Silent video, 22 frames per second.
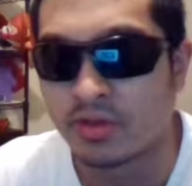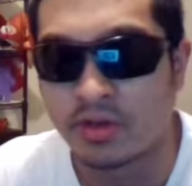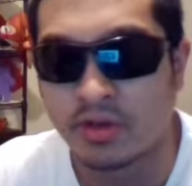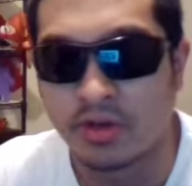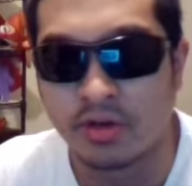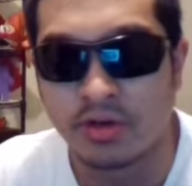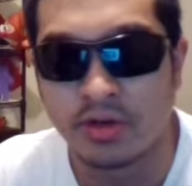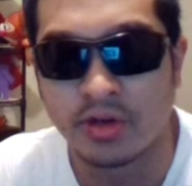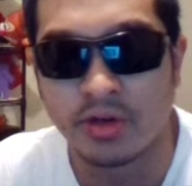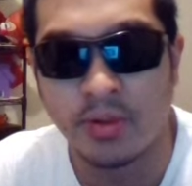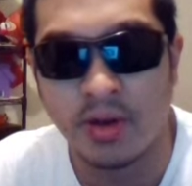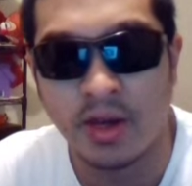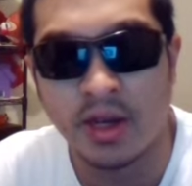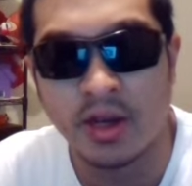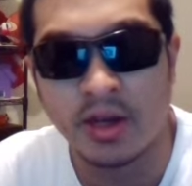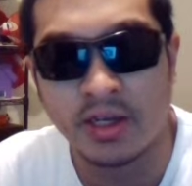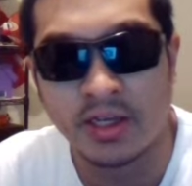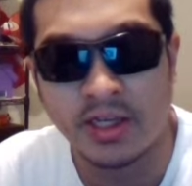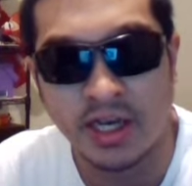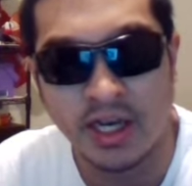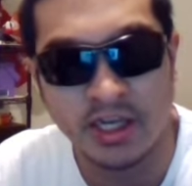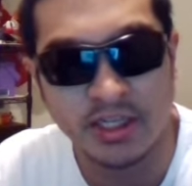
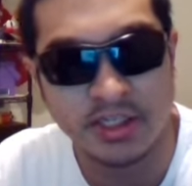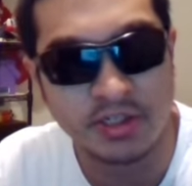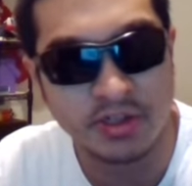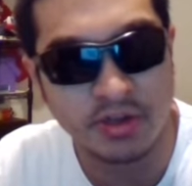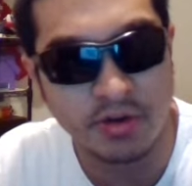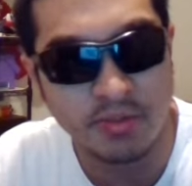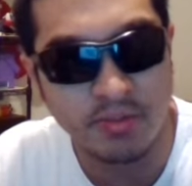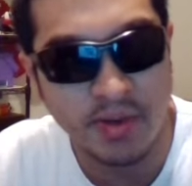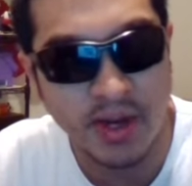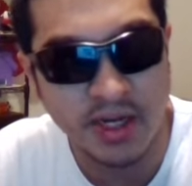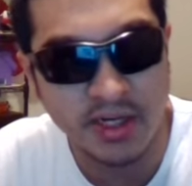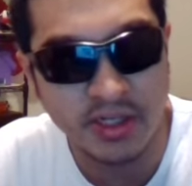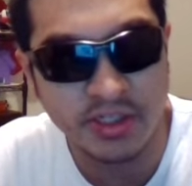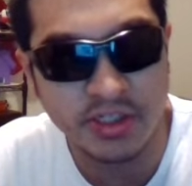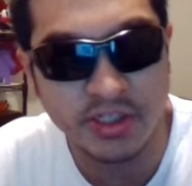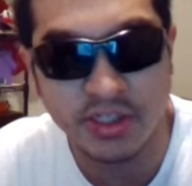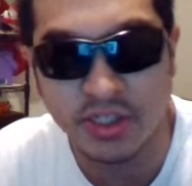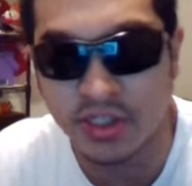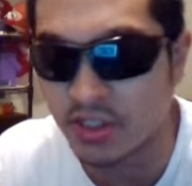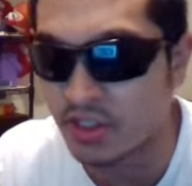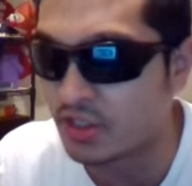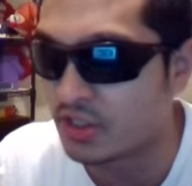Kuroba Kaito
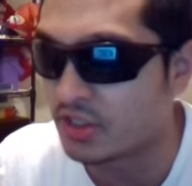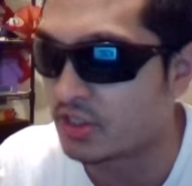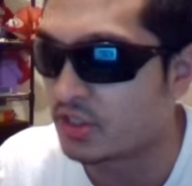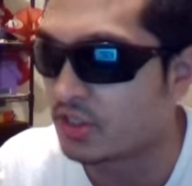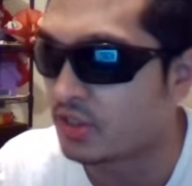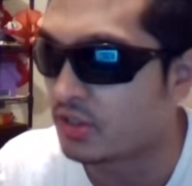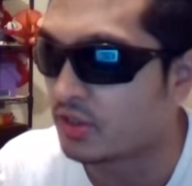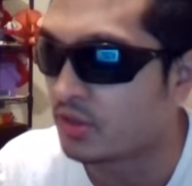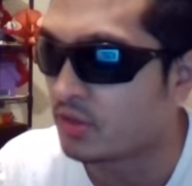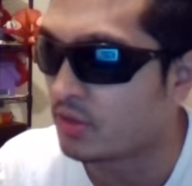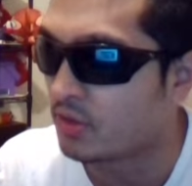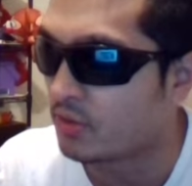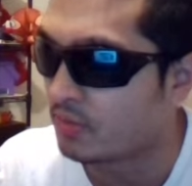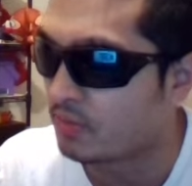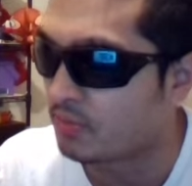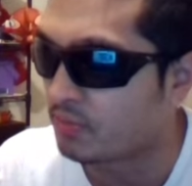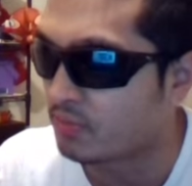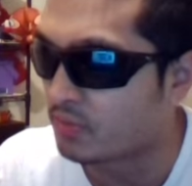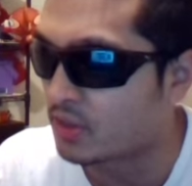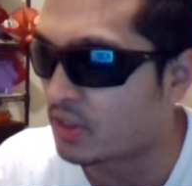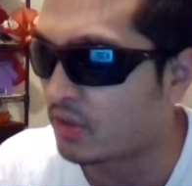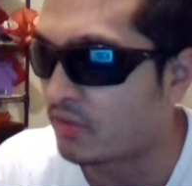managed to
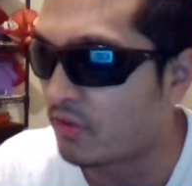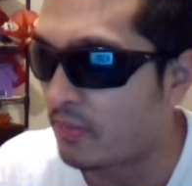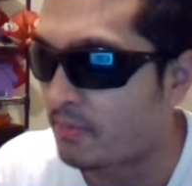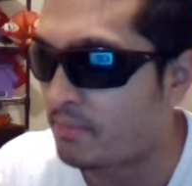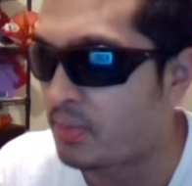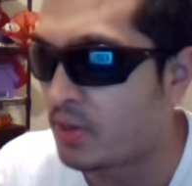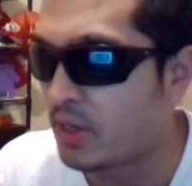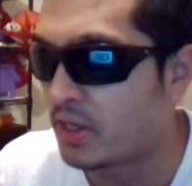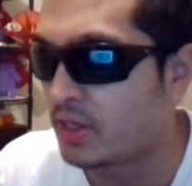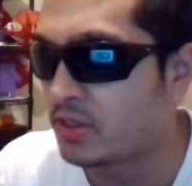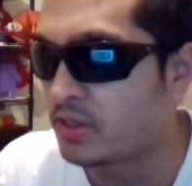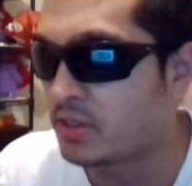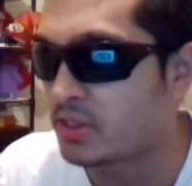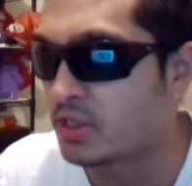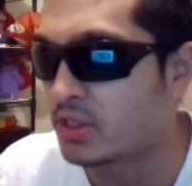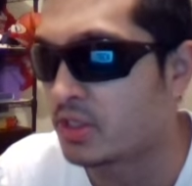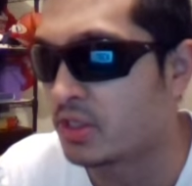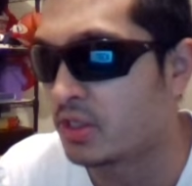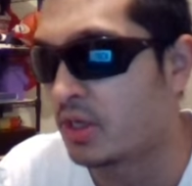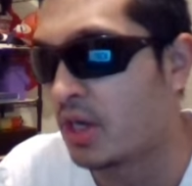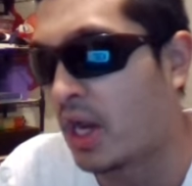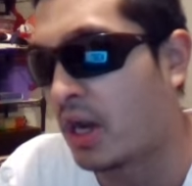give a pin
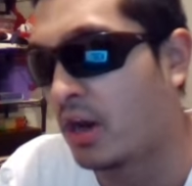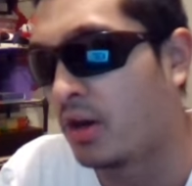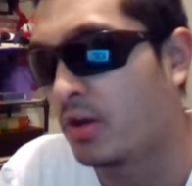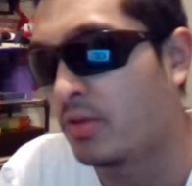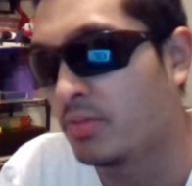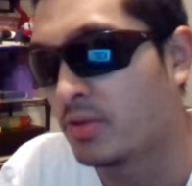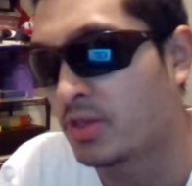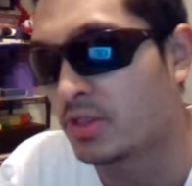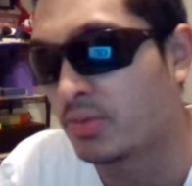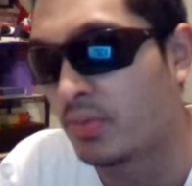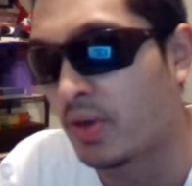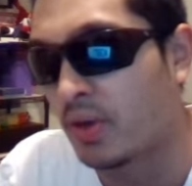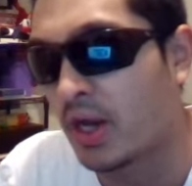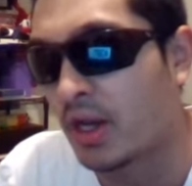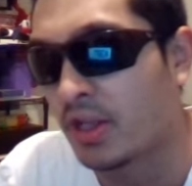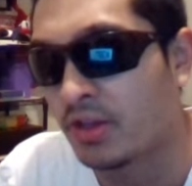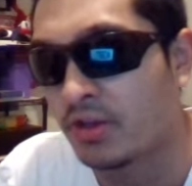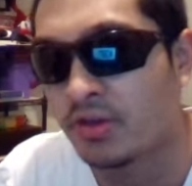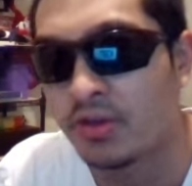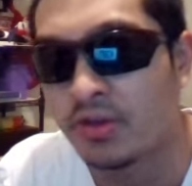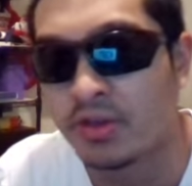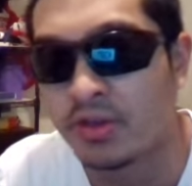to Aoba's
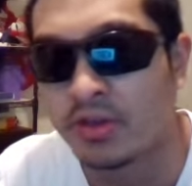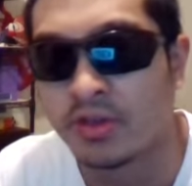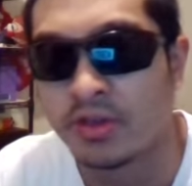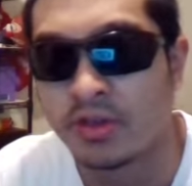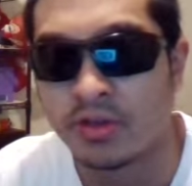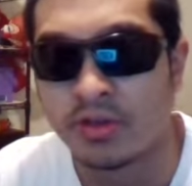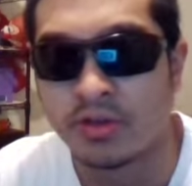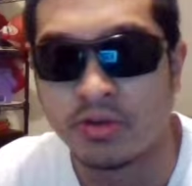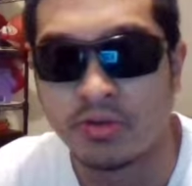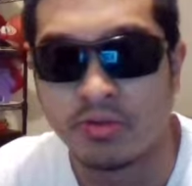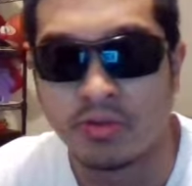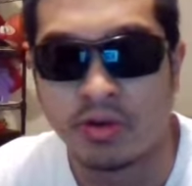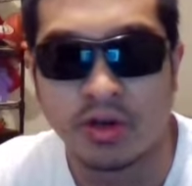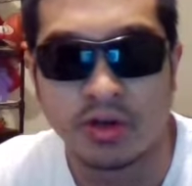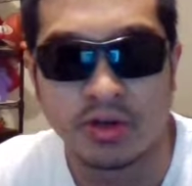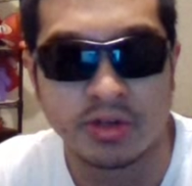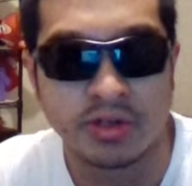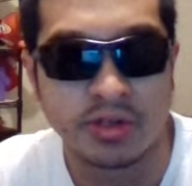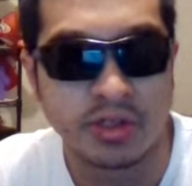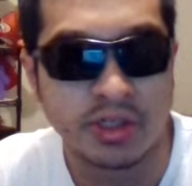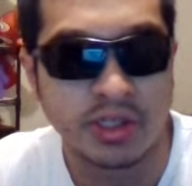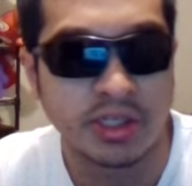father.
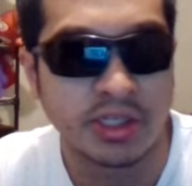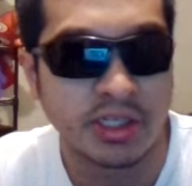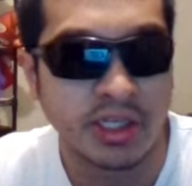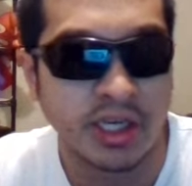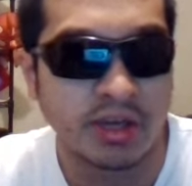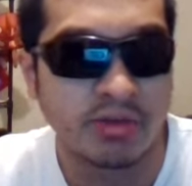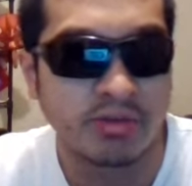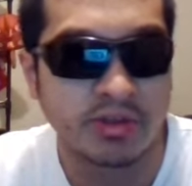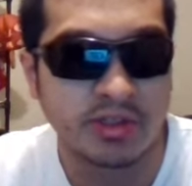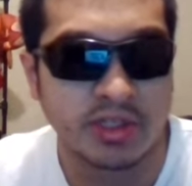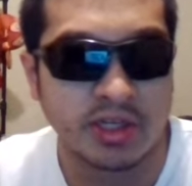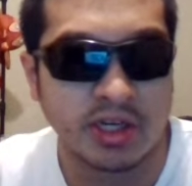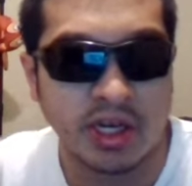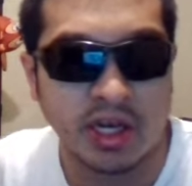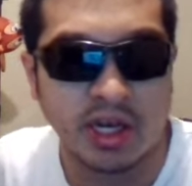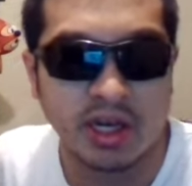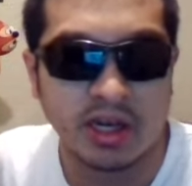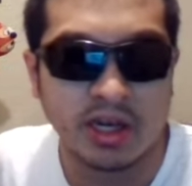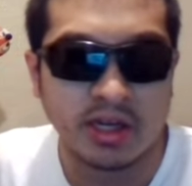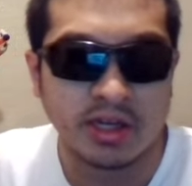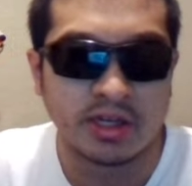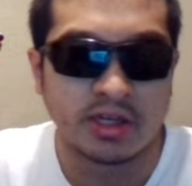Well, he gave it to
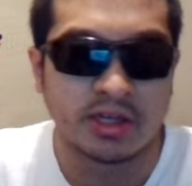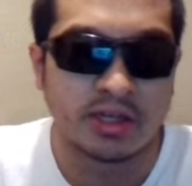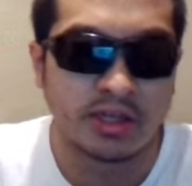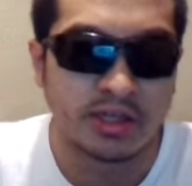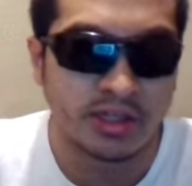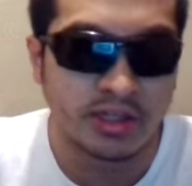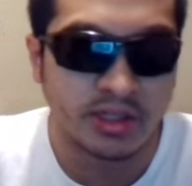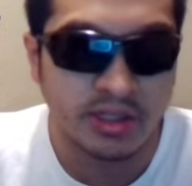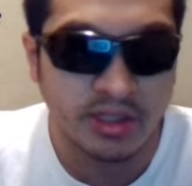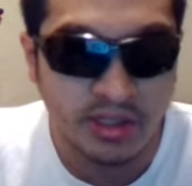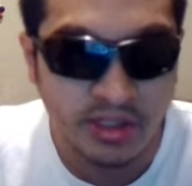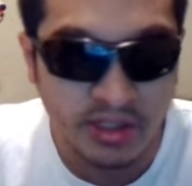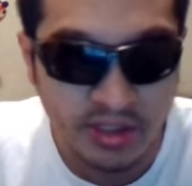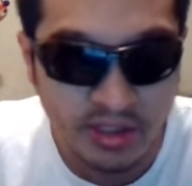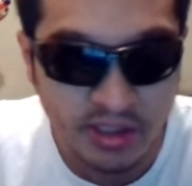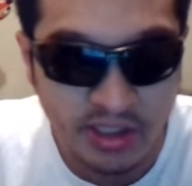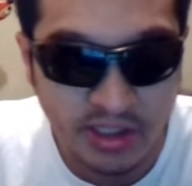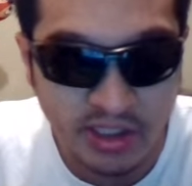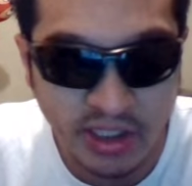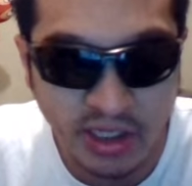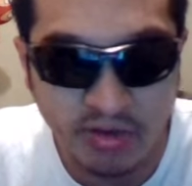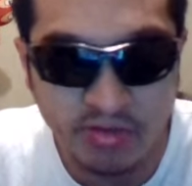
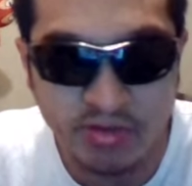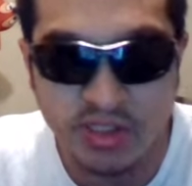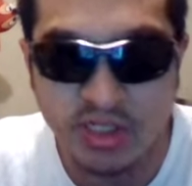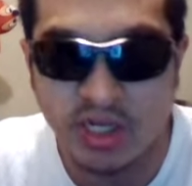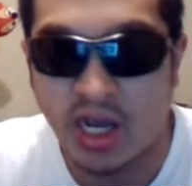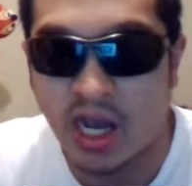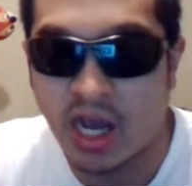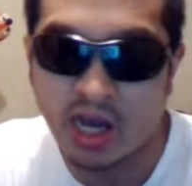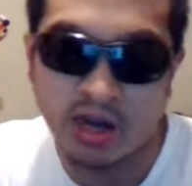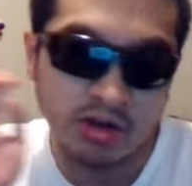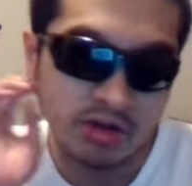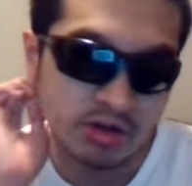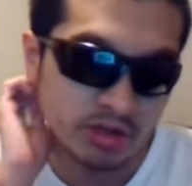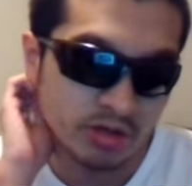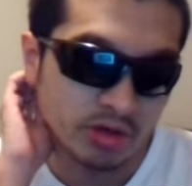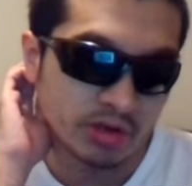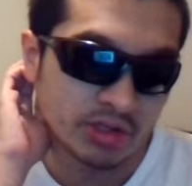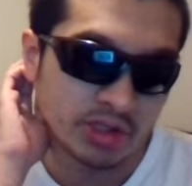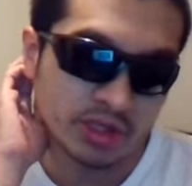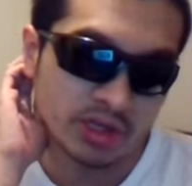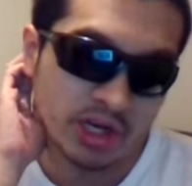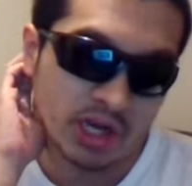
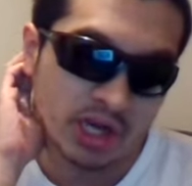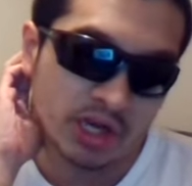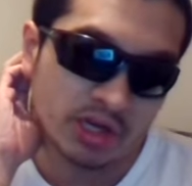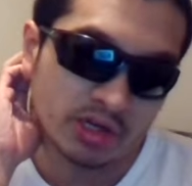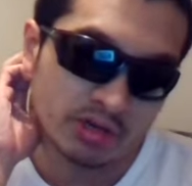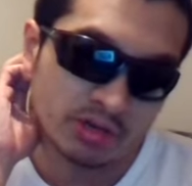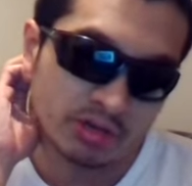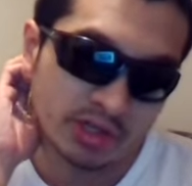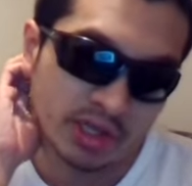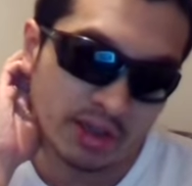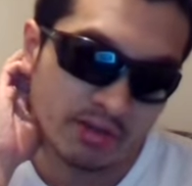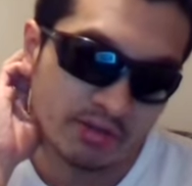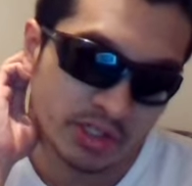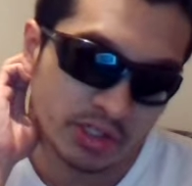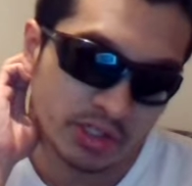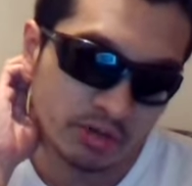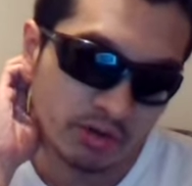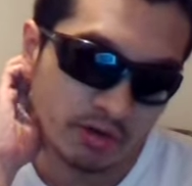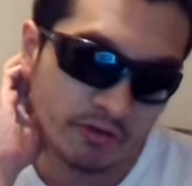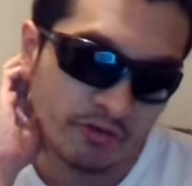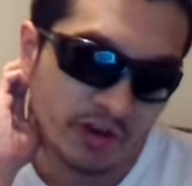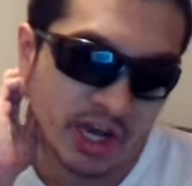Aoko, and then Aoko gave it
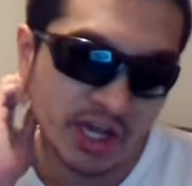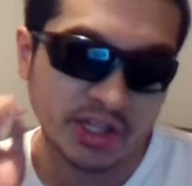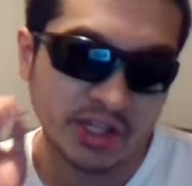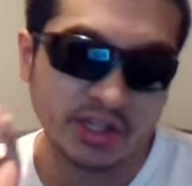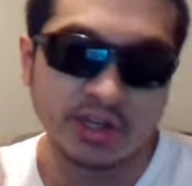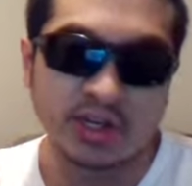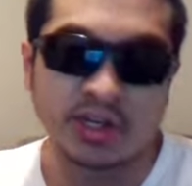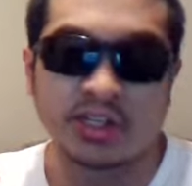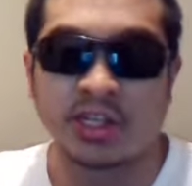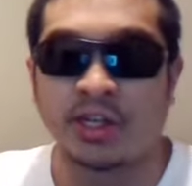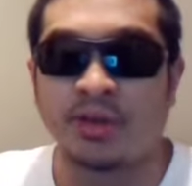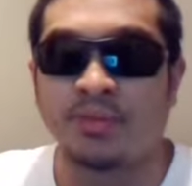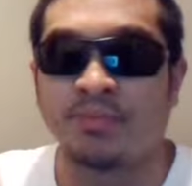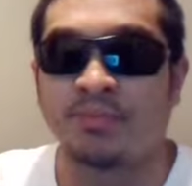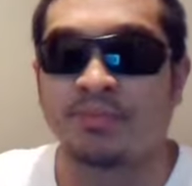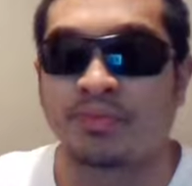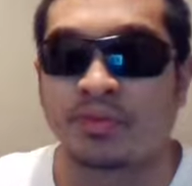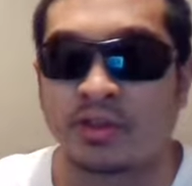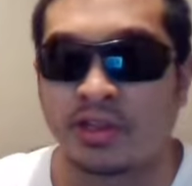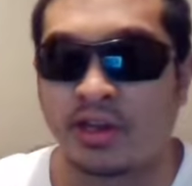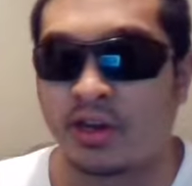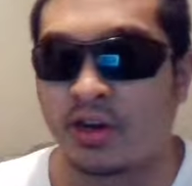to her father, and
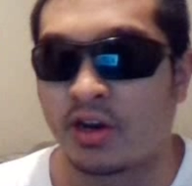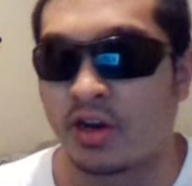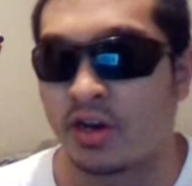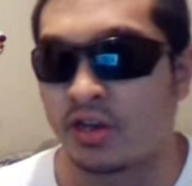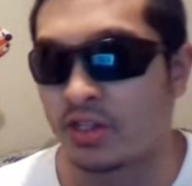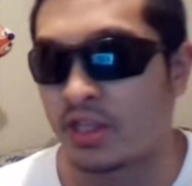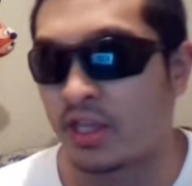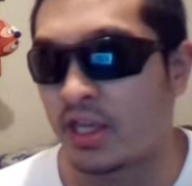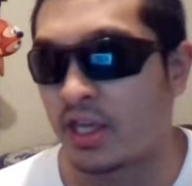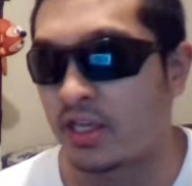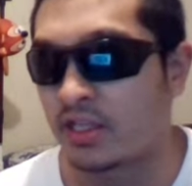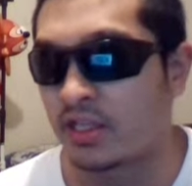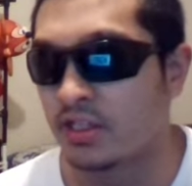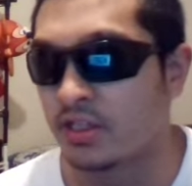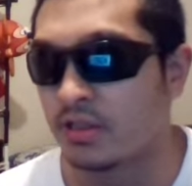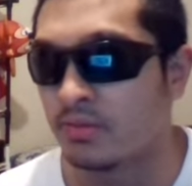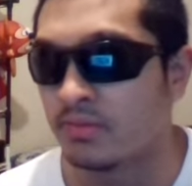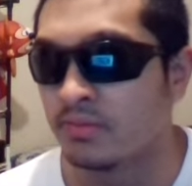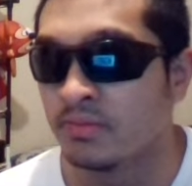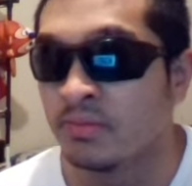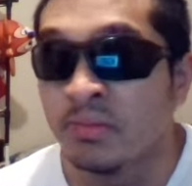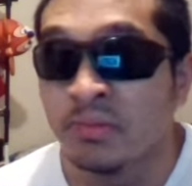then later on they end
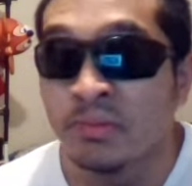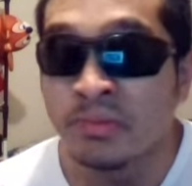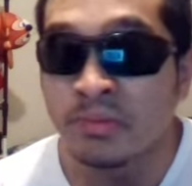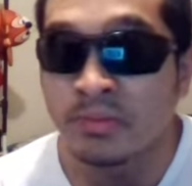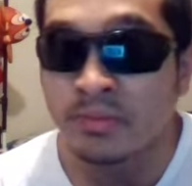up